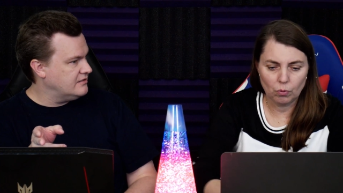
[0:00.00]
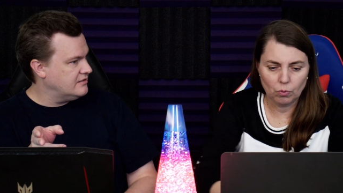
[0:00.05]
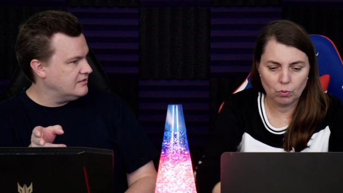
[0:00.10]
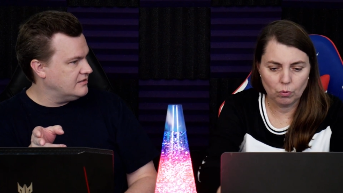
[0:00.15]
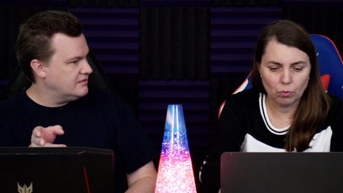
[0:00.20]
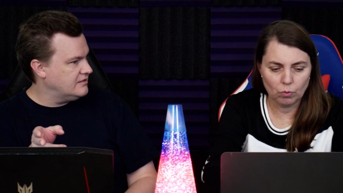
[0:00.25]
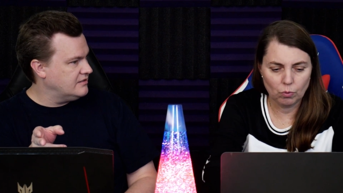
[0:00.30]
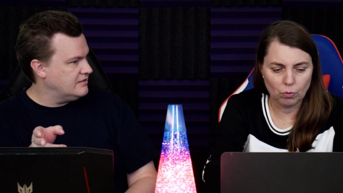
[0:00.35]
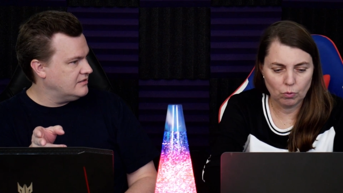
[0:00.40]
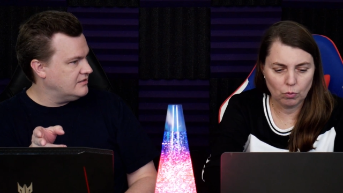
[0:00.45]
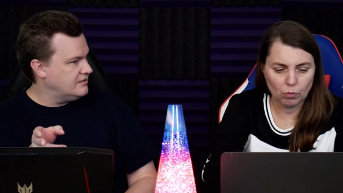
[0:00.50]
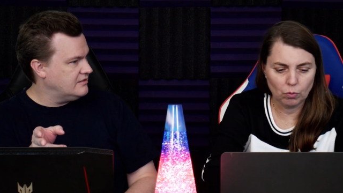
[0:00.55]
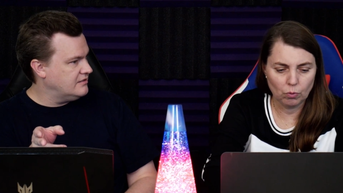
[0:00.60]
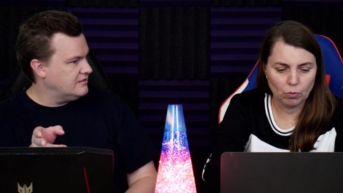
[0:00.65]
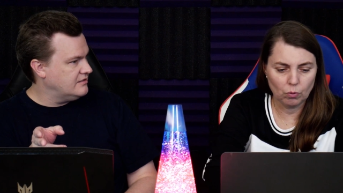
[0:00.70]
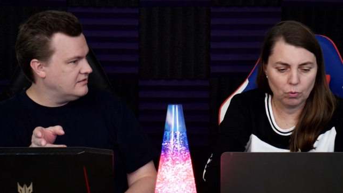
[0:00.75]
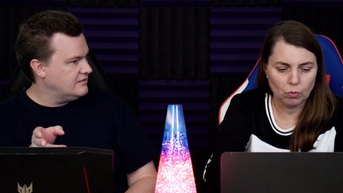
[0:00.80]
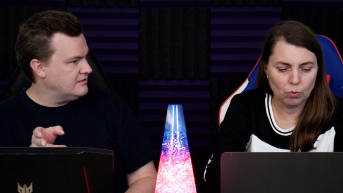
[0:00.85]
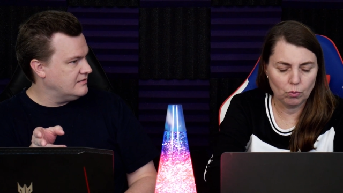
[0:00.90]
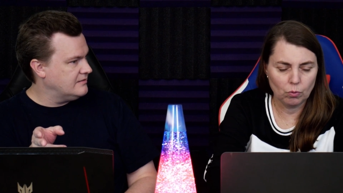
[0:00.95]

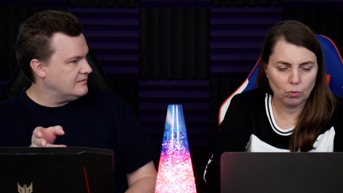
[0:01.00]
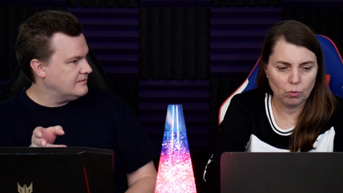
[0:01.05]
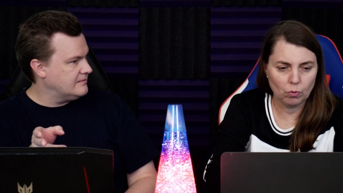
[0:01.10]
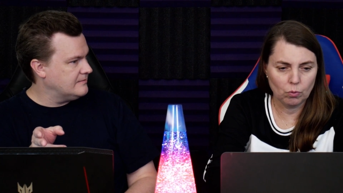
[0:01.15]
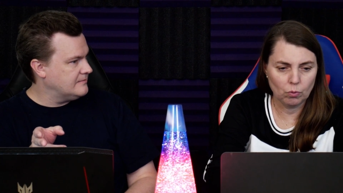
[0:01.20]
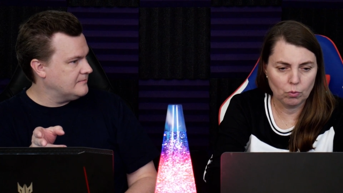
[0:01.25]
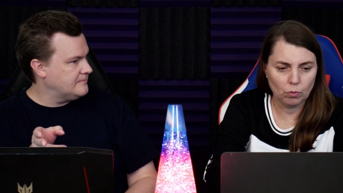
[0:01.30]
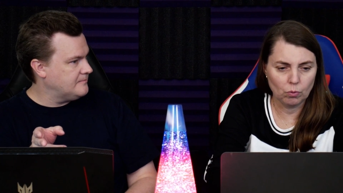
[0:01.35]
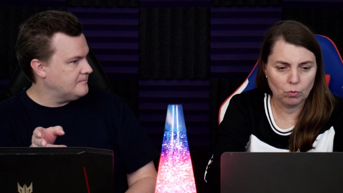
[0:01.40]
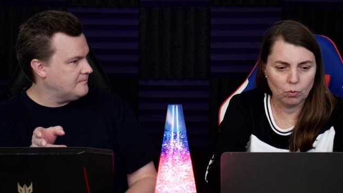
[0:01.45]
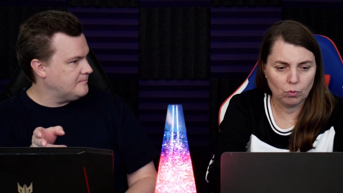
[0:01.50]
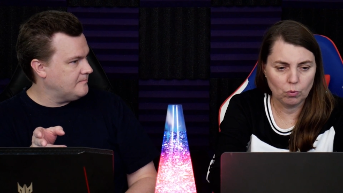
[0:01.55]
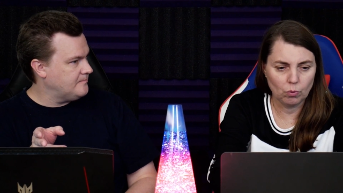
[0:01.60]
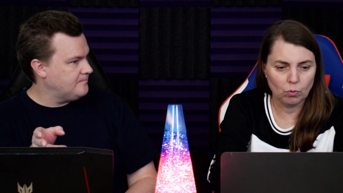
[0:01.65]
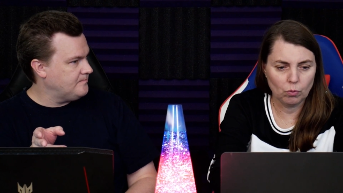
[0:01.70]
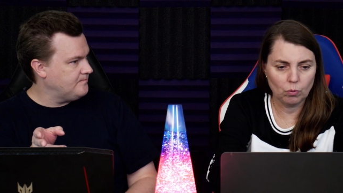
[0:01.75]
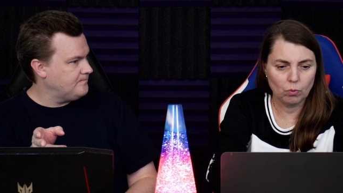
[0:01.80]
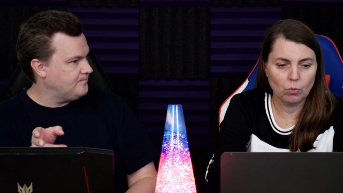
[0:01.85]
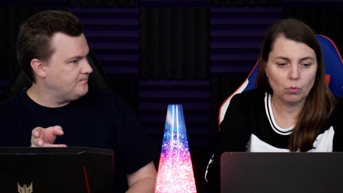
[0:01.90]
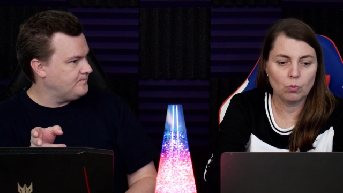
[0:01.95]

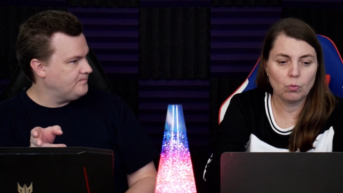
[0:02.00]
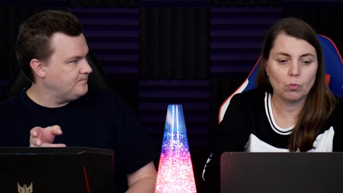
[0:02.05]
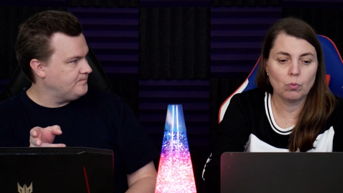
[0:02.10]
Nothing is said.